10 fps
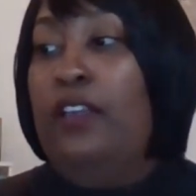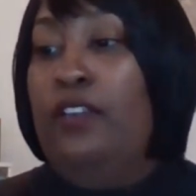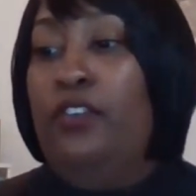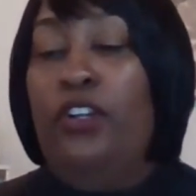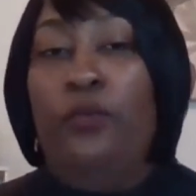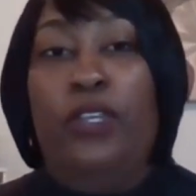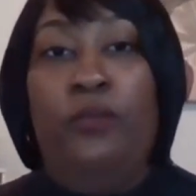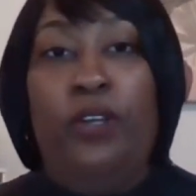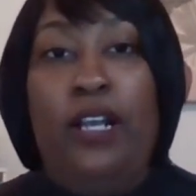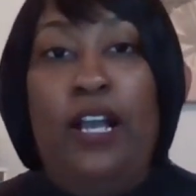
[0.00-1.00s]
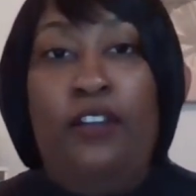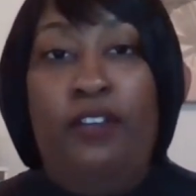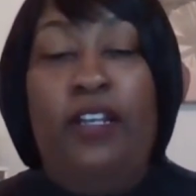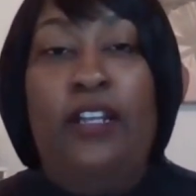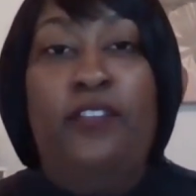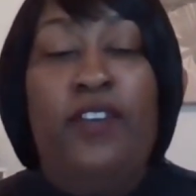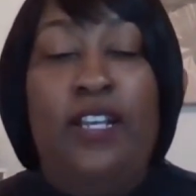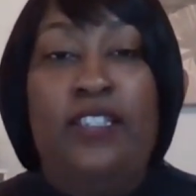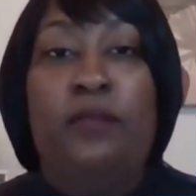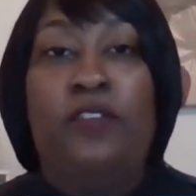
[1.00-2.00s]
you know, when God created that
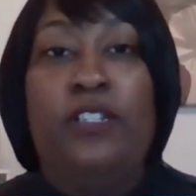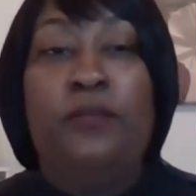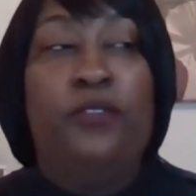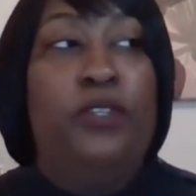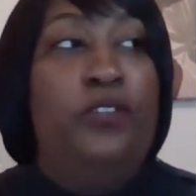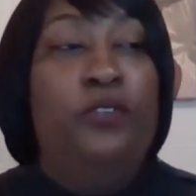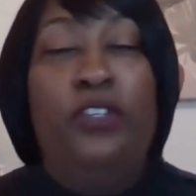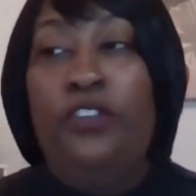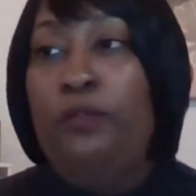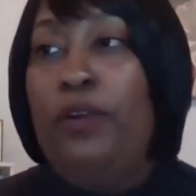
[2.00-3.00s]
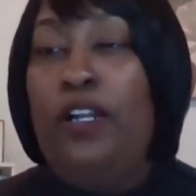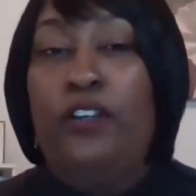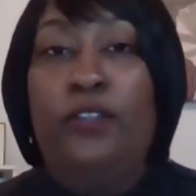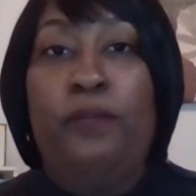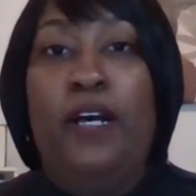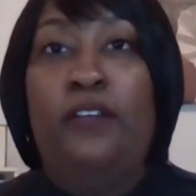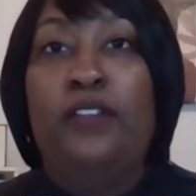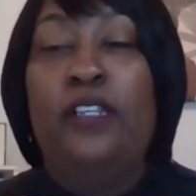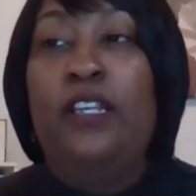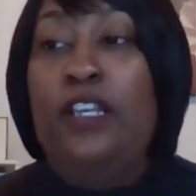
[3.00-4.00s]
divine separation between you and your prodigal spouse,
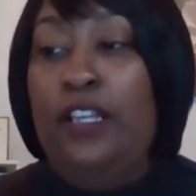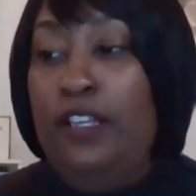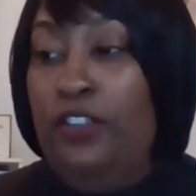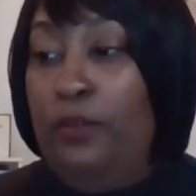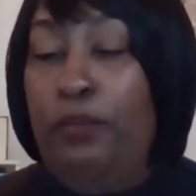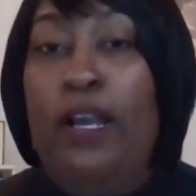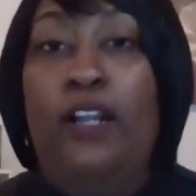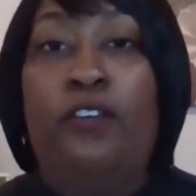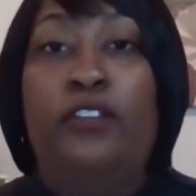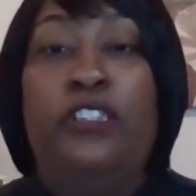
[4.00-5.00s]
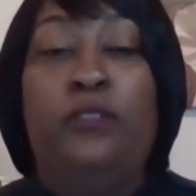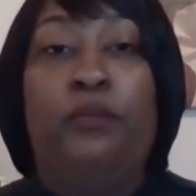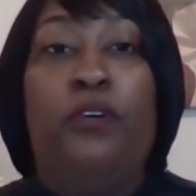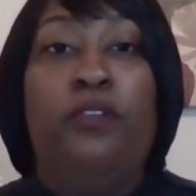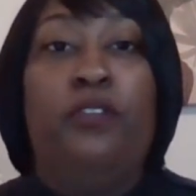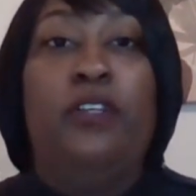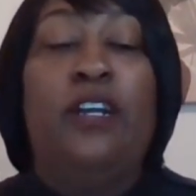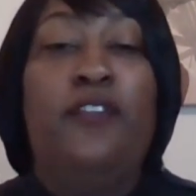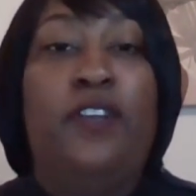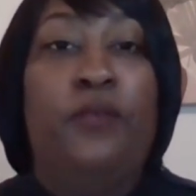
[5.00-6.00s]
your prodigal just broke
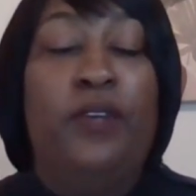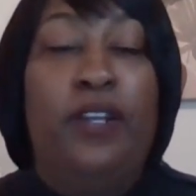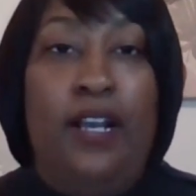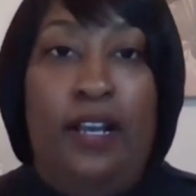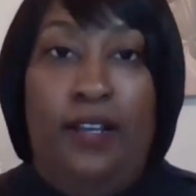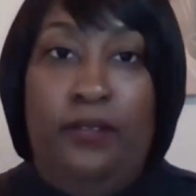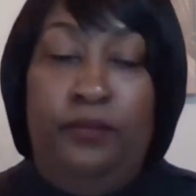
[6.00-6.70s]
covenant with God.